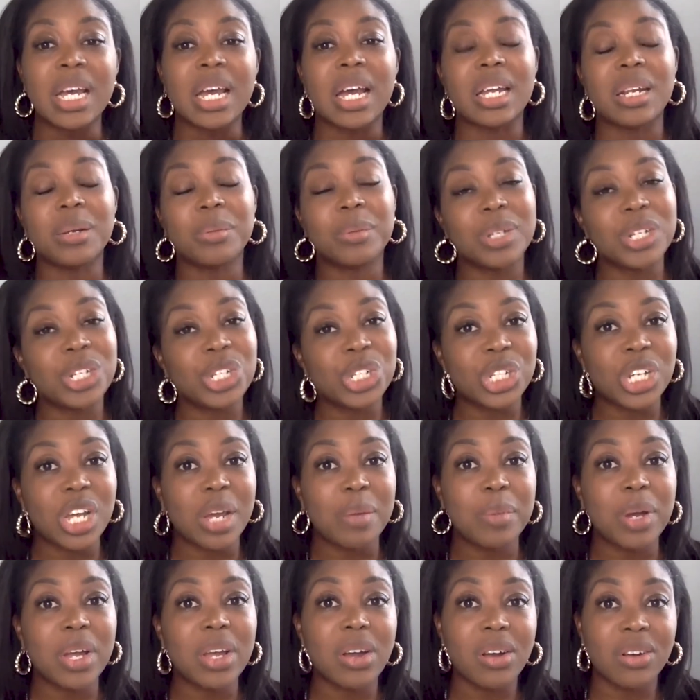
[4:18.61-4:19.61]
And I'm going to
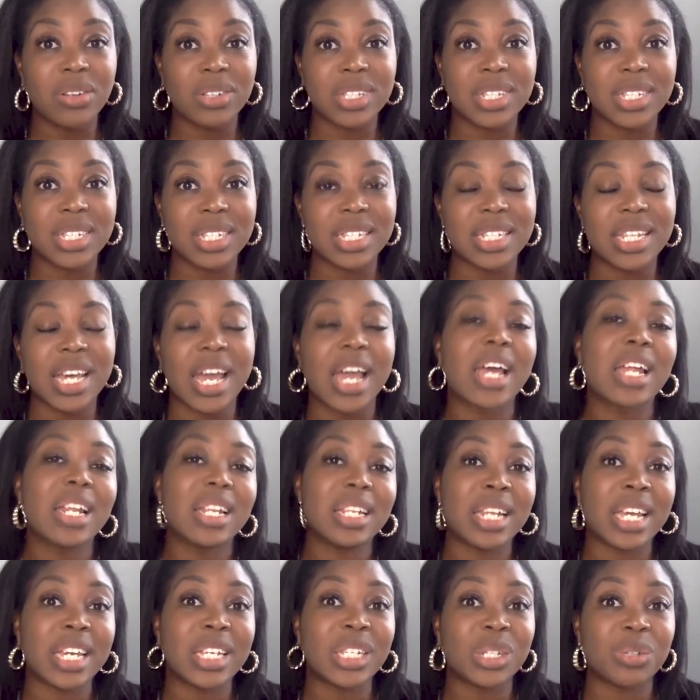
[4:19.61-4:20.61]
share my answer to that
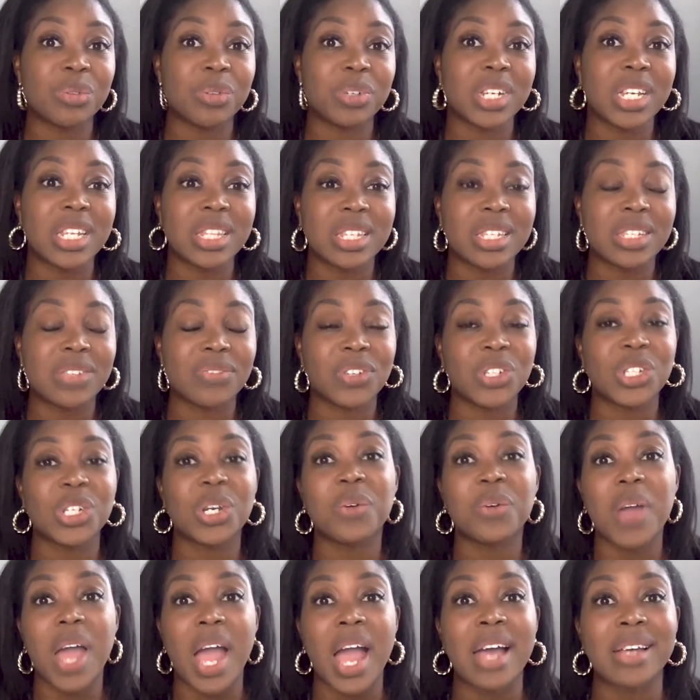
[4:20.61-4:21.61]
later on in this
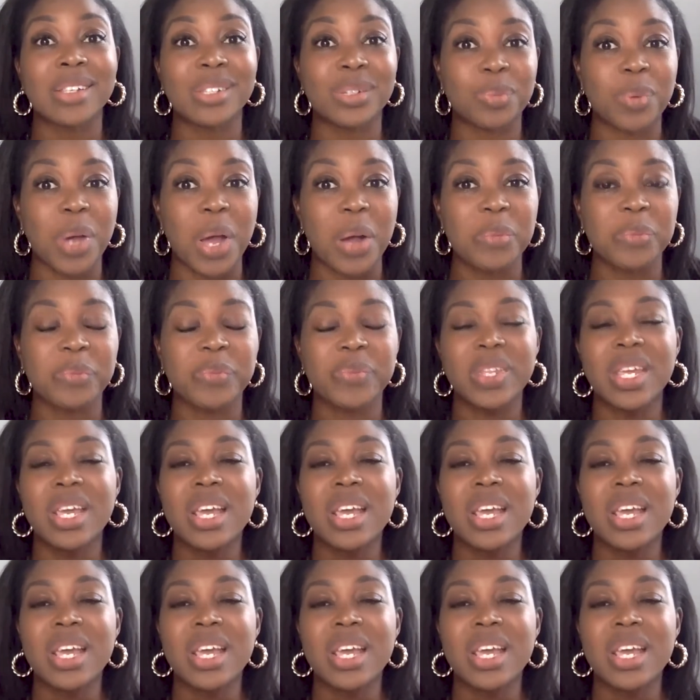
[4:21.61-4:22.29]
video as well.